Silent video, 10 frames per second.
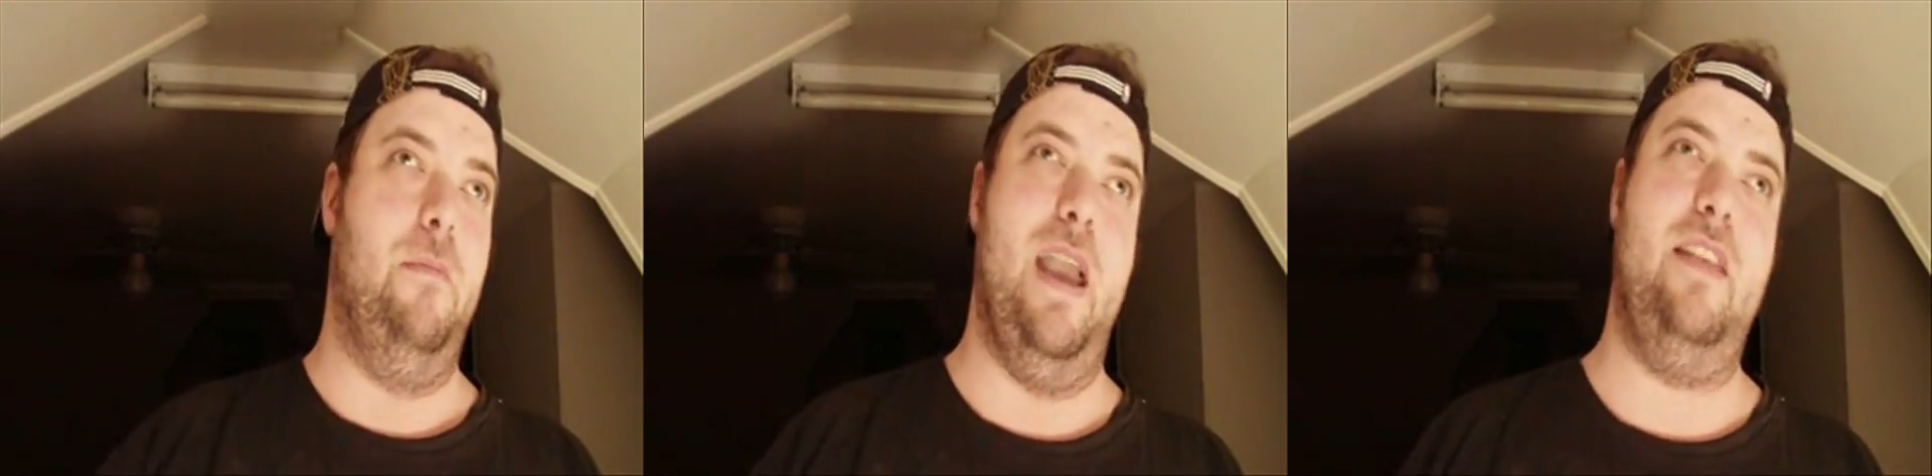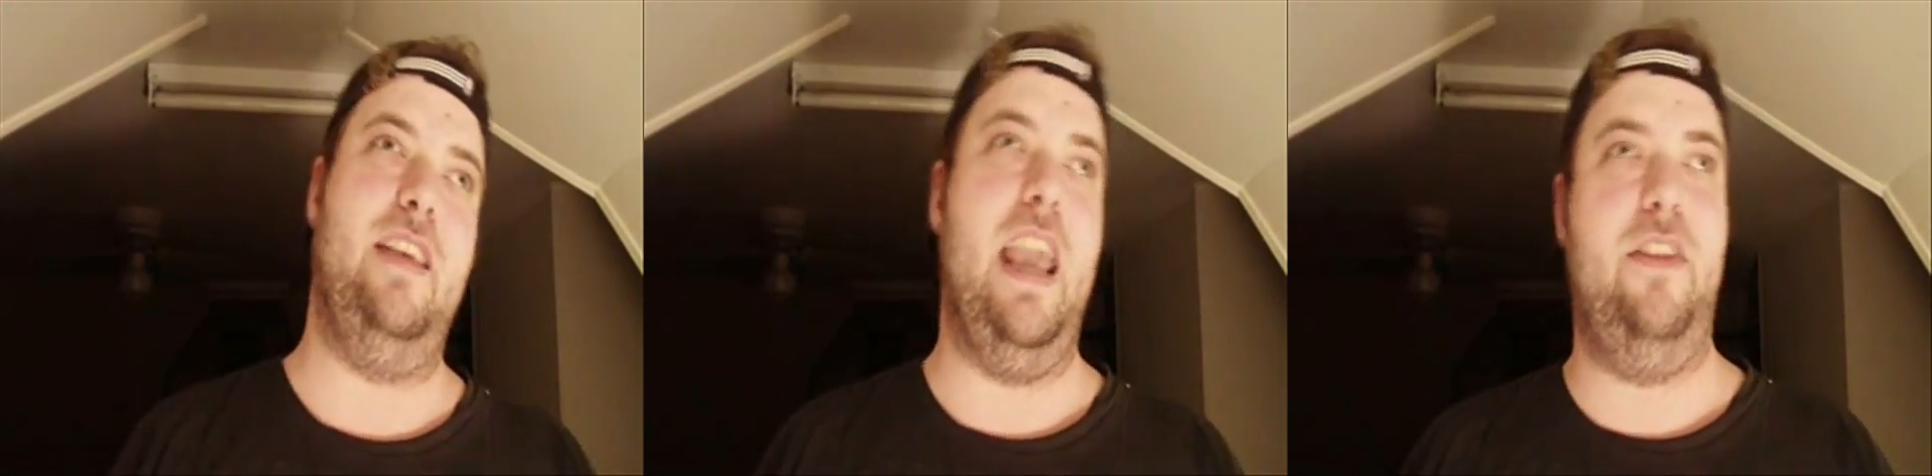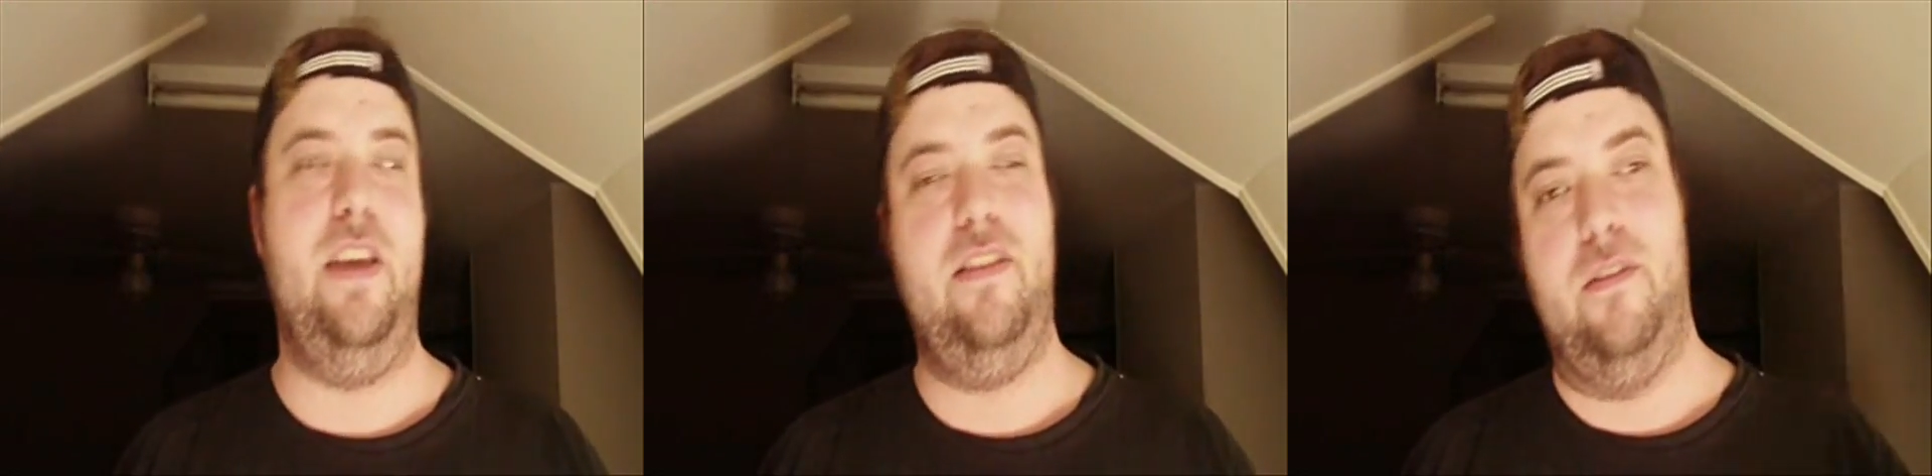Amazing
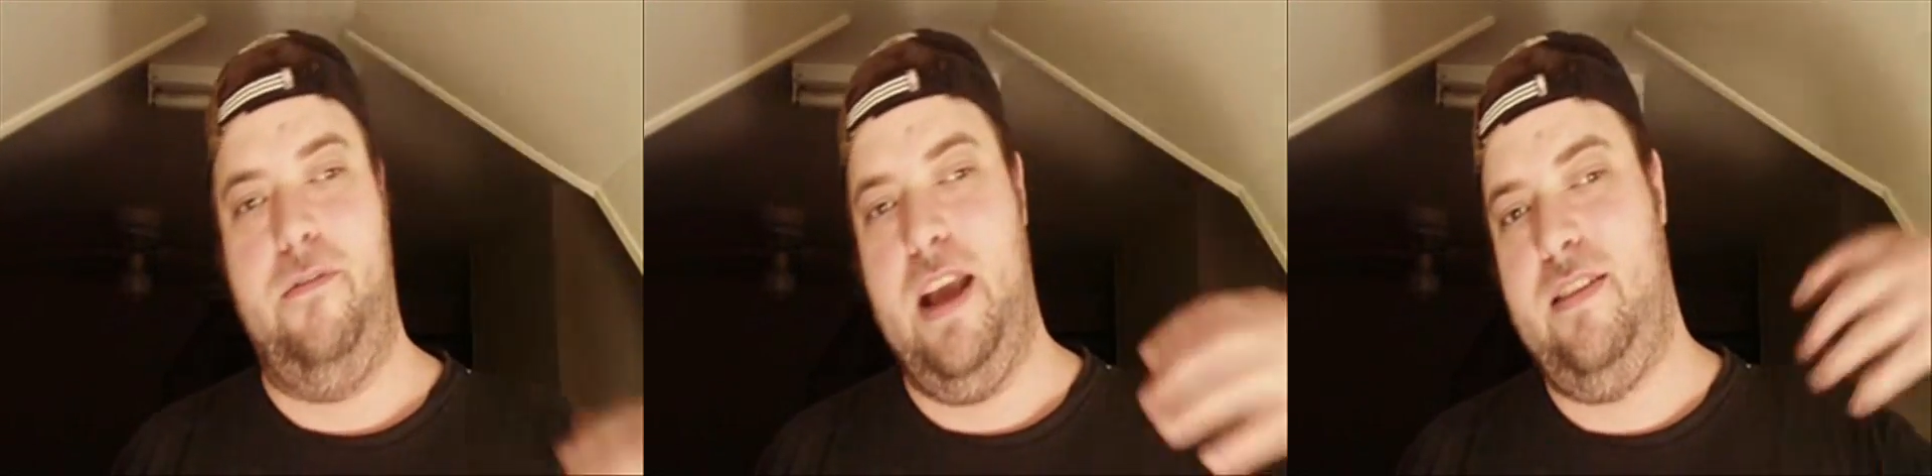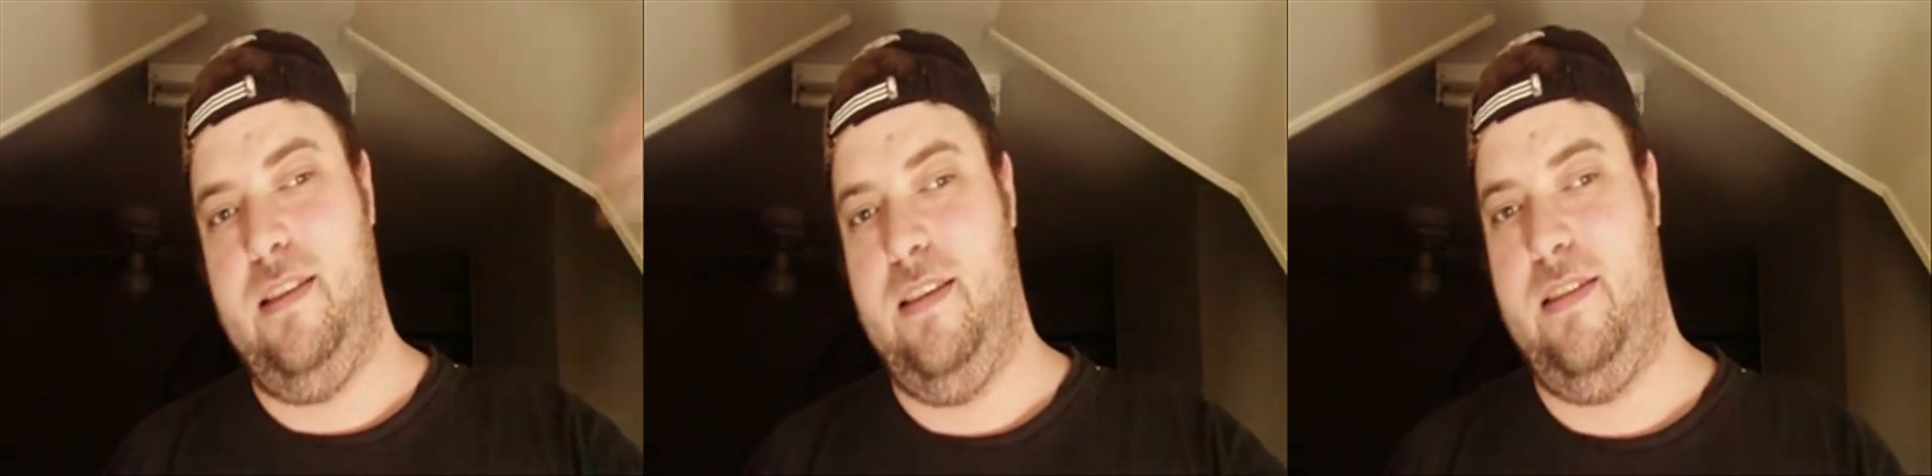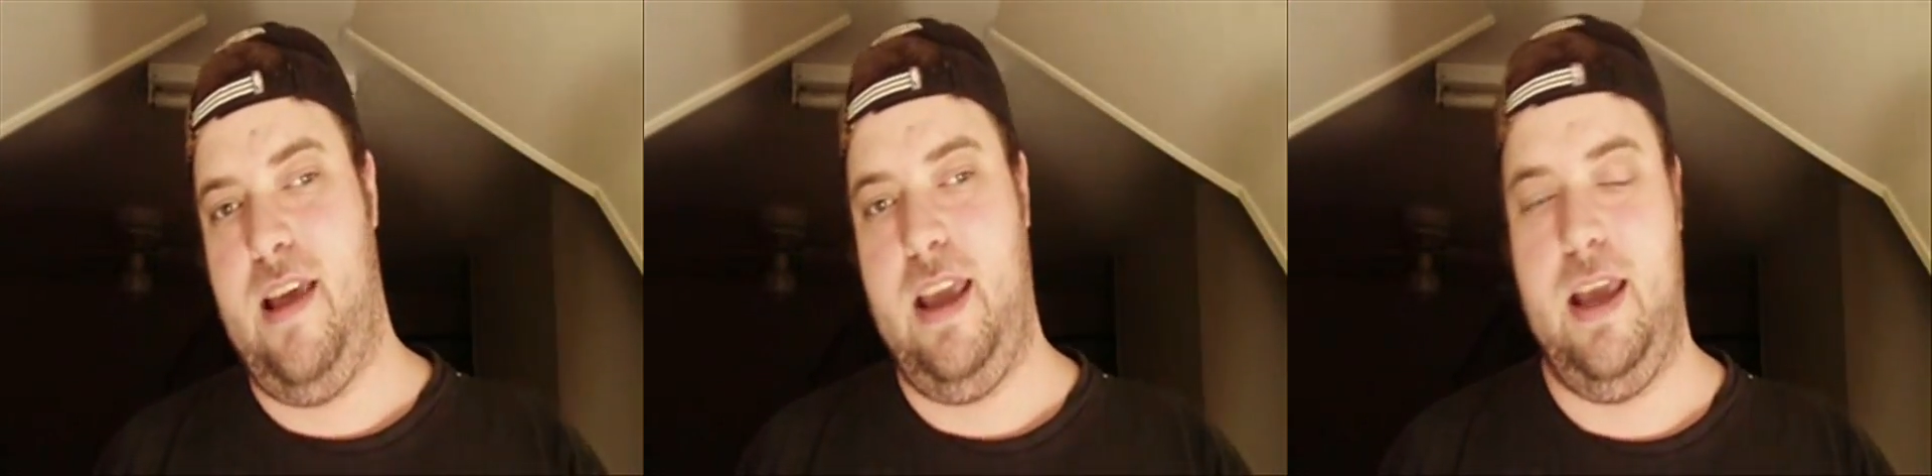Atheist and Fake
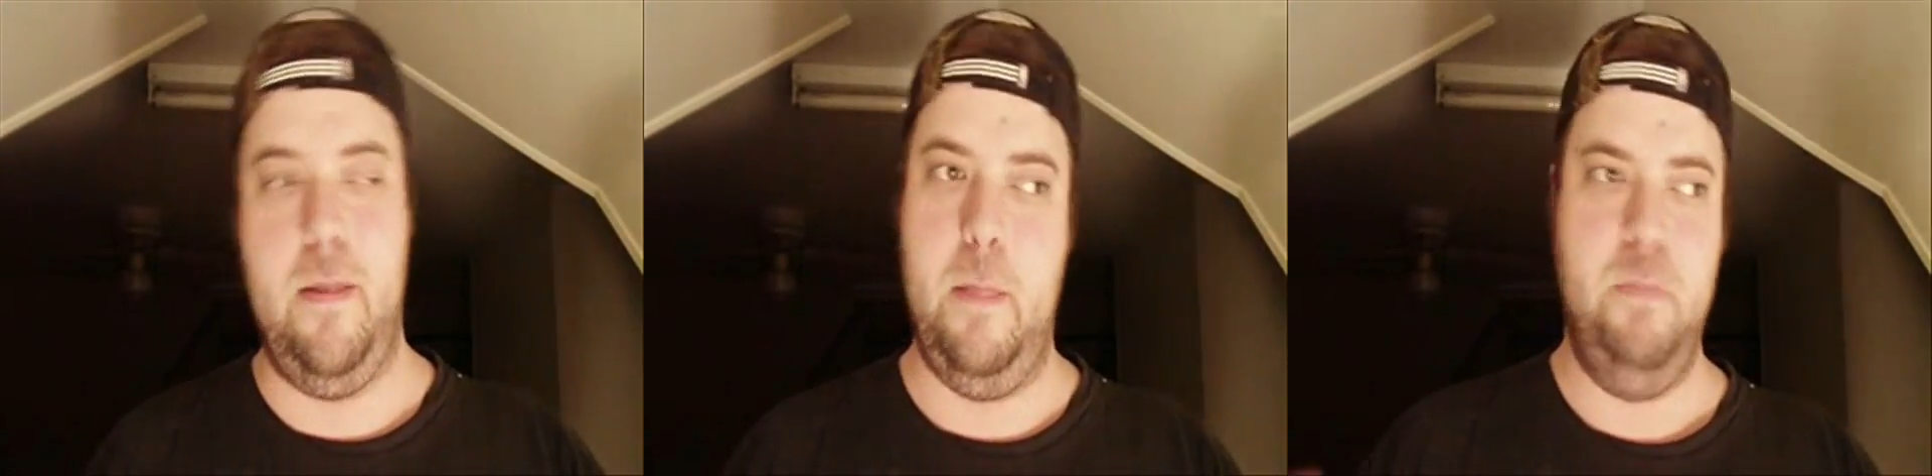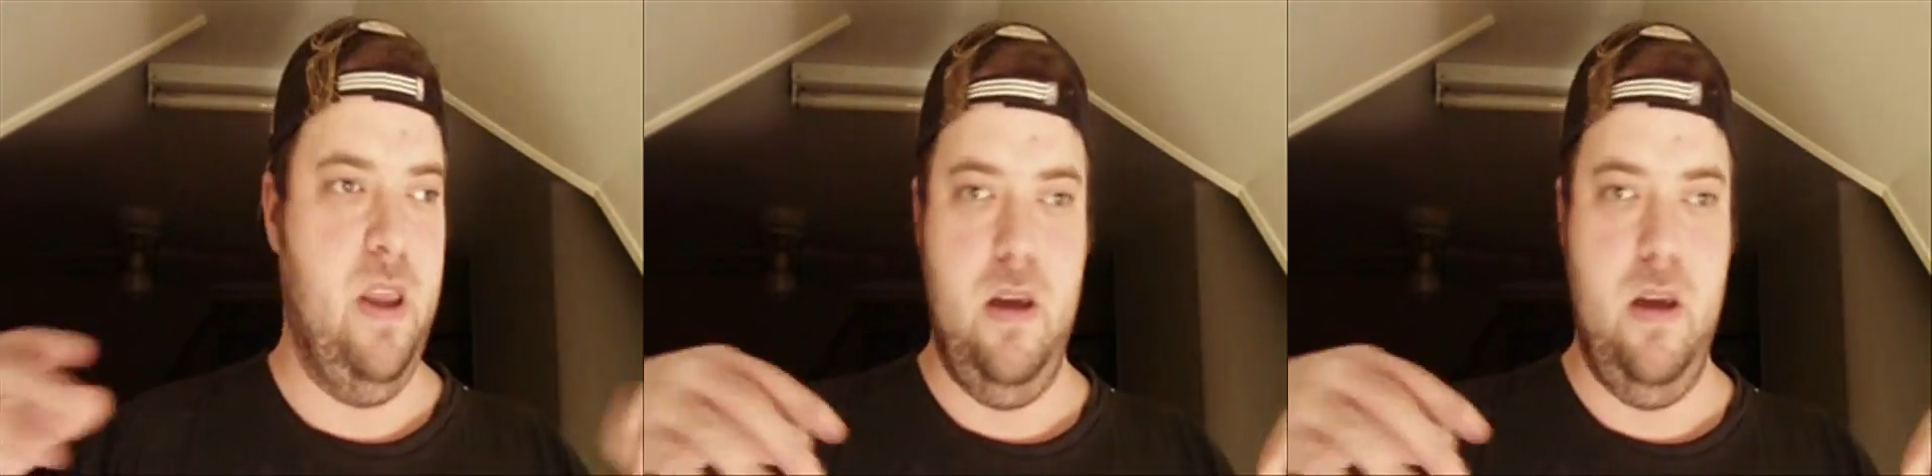Sagan,